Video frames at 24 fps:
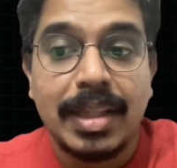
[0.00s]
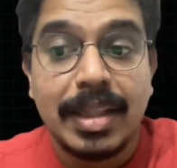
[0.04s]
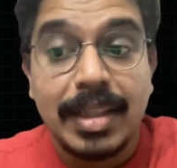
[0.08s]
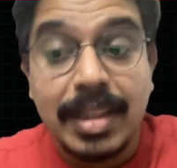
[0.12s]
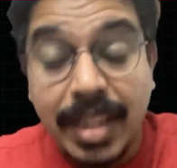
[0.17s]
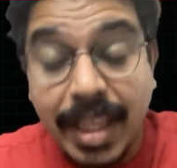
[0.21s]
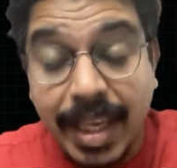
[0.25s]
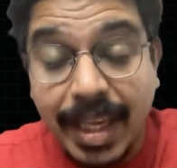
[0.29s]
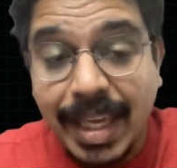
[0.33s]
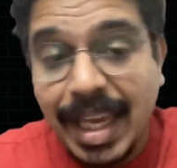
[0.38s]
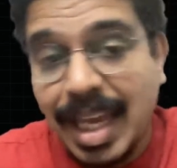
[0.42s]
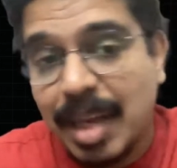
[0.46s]

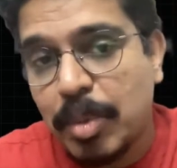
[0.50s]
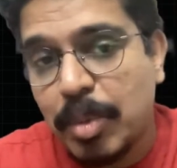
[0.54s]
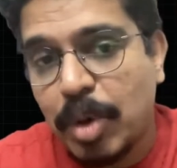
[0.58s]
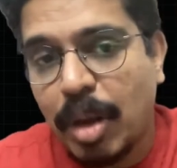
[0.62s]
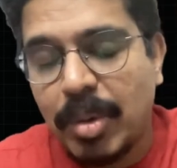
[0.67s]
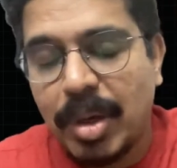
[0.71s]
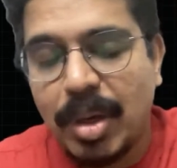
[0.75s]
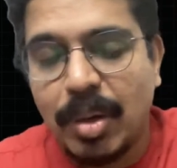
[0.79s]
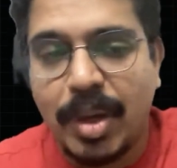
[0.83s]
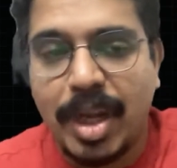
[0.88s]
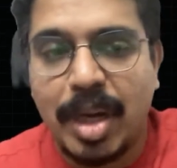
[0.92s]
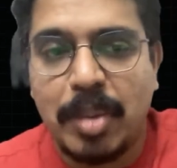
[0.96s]
They can
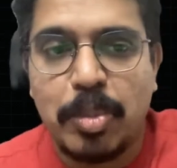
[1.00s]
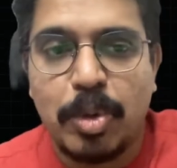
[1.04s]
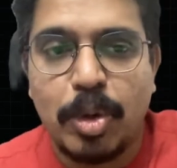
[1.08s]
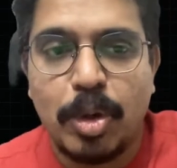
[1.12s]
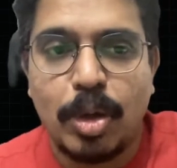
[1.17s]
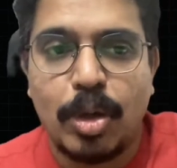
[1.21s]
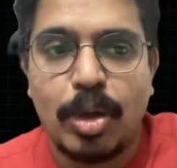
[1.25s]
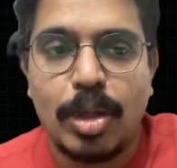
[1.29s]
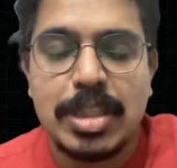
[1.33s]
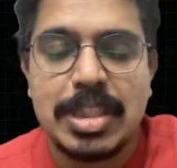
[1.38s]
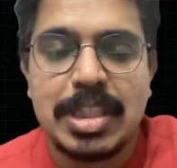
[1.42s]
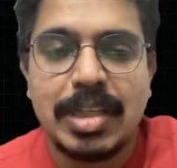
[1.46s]
probably look at
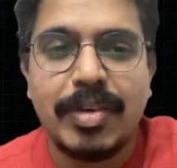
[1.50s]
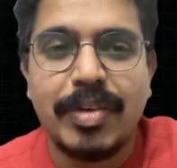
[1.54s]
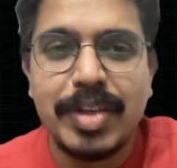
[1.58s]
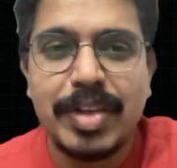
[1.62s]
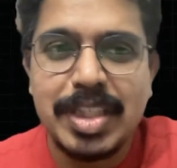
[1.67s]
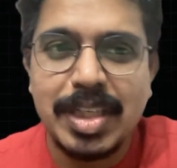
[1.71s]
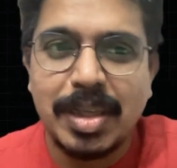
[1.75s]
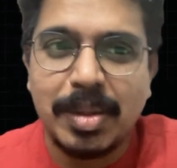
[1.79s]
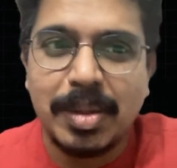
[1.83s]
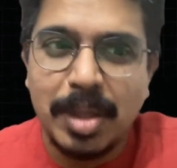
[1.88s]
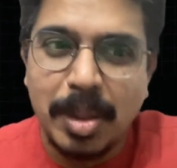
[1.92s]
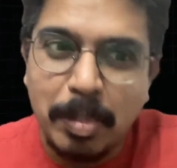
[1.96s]
protocol server, which
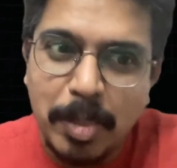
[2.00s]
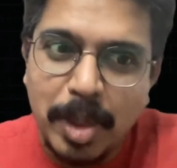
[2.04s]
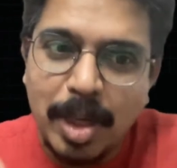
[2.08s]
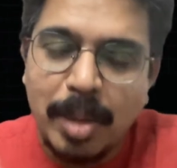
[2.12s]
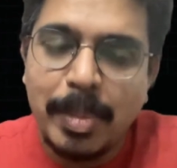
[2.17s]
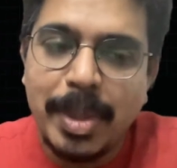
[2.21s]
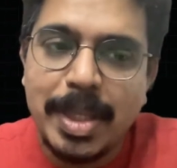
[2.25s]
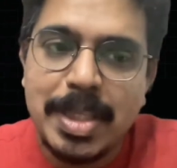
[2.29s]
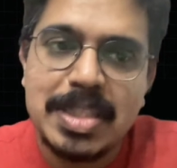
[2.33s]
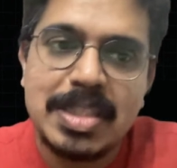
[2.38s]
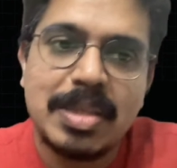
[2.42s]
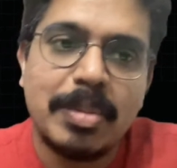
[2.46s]

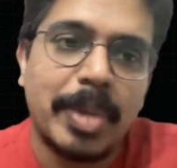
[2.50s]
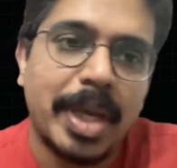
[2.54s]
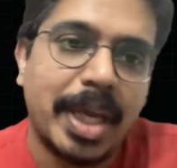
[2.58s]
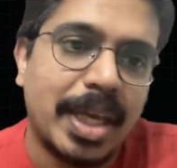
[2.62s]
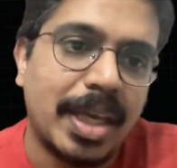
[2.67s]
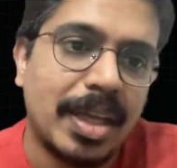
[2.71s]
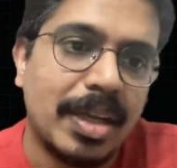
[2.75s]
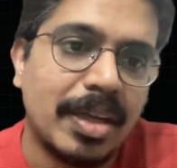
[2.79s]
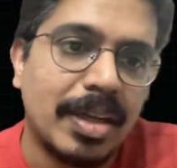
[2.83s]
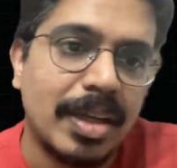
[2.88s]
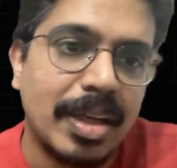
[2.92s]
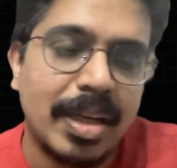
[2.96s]
implements the
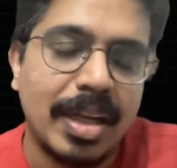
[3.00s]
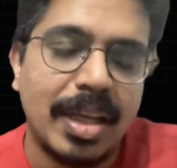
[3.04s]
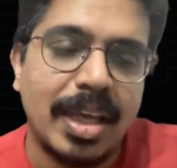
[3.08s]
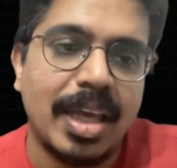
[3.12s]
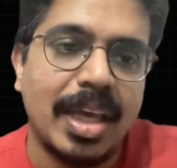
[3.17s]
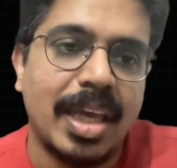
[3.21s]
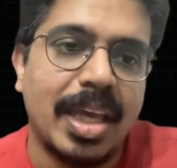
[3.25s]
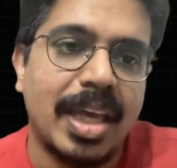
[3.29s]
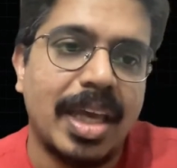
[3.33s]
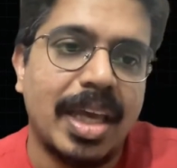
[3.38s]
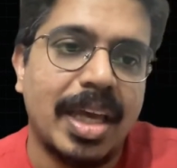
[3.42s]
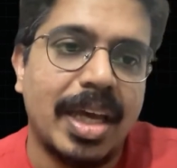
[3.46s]
Beckn
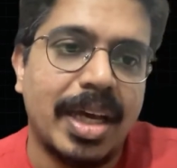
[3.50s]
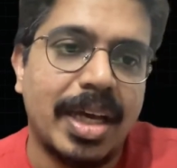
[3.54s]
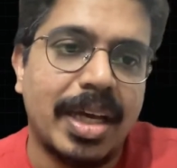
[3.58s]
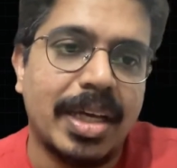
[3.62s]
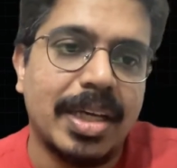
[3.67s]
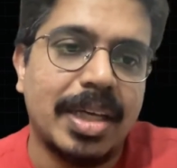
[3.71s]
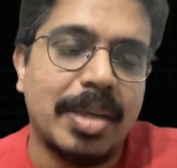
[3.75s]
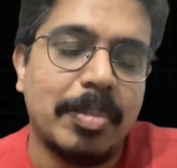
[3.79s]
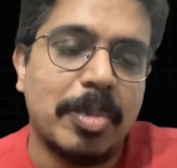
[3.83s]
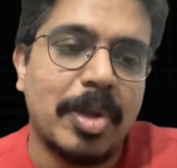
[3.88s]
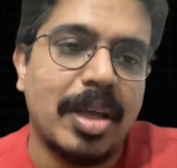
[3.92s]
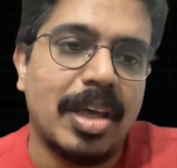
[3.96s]

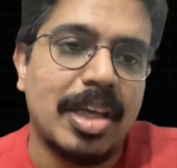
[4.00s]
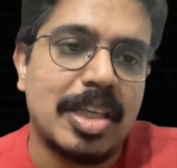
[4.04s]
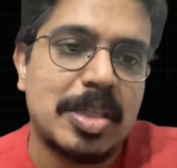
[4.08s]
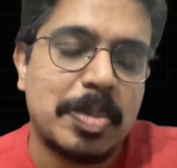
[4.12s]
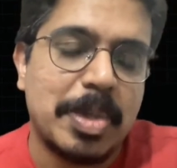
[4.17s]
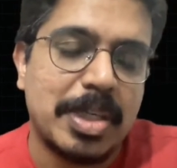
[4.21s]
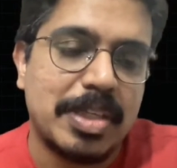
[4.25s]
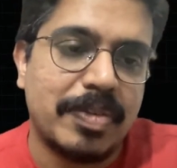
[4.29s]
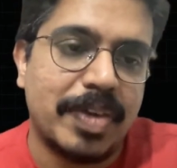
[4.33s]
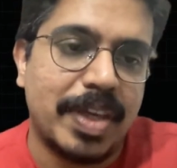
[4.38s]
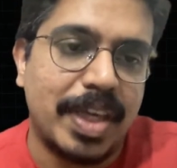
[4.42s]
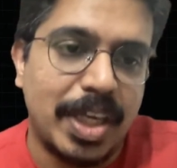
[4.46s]

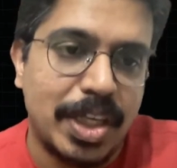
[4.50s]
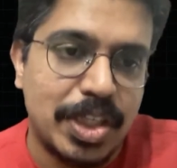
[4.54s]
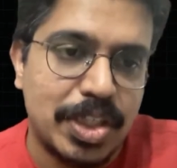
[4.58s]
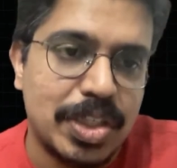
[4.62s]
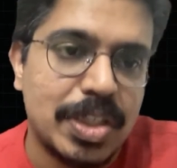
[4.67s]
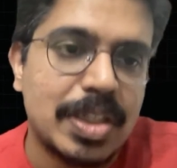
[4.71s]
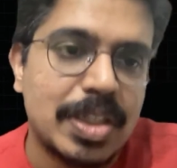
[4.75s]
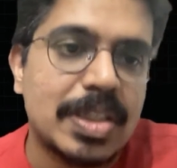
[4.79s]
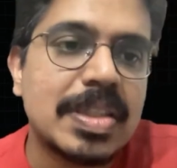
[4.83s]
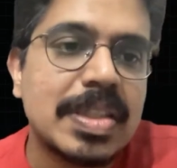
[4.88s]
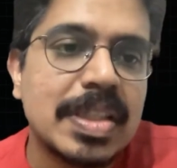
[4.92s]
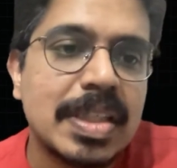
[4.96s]

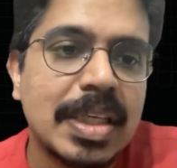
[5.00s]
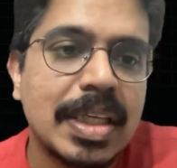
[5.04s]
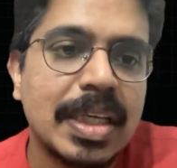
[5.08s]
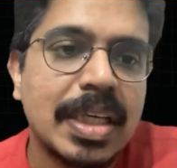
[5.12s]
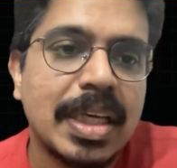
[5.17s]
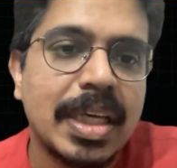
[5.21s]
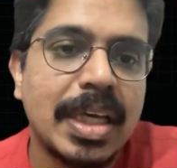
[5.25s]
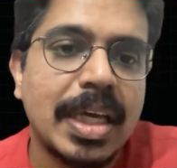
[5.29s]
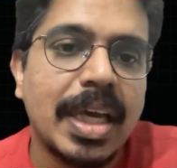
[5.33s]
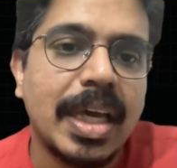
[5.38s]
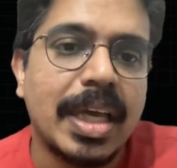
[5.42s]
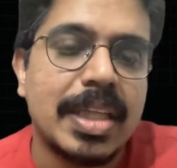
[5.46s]
specifications
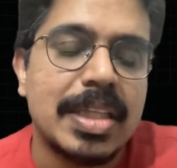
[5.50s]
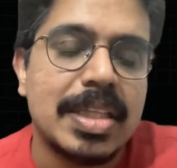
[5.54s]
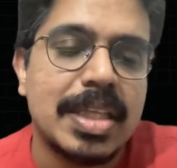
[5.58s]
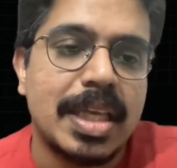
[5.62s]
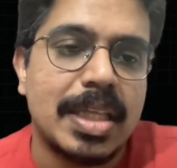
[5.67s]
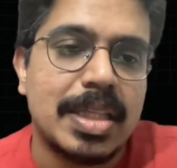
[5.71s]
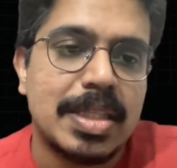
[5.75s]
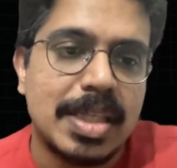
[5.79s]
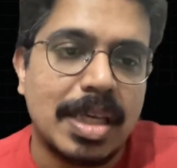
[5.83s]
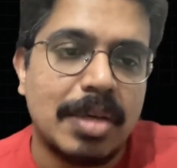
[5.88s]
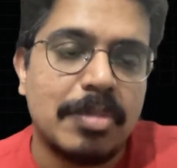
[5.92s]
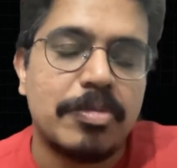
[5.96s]

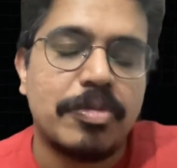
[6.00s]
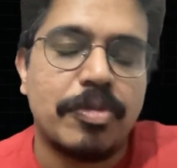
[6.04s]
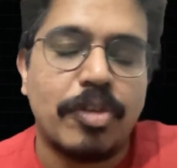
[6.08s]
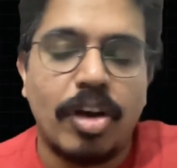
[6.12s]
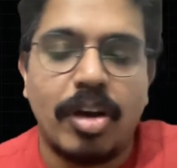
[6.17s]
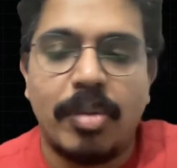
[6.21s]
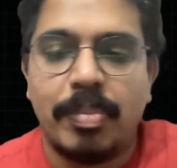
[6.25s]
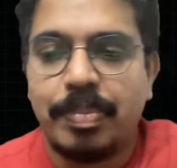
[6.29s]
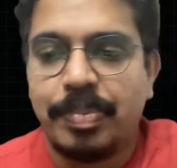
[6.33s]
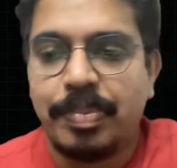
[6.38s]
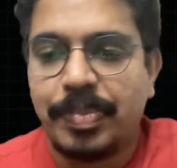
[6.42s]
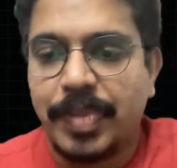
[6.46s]
in some form.
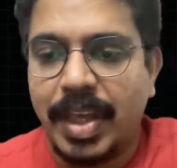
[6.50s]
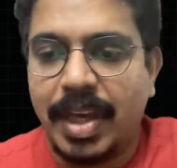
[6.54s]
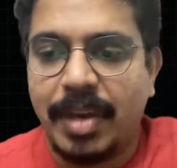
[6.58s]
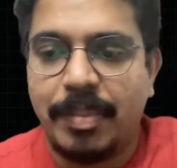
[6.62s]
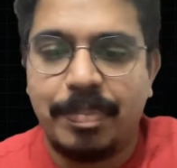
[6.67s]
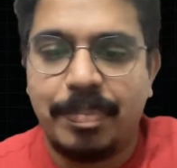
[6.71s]
Yeah.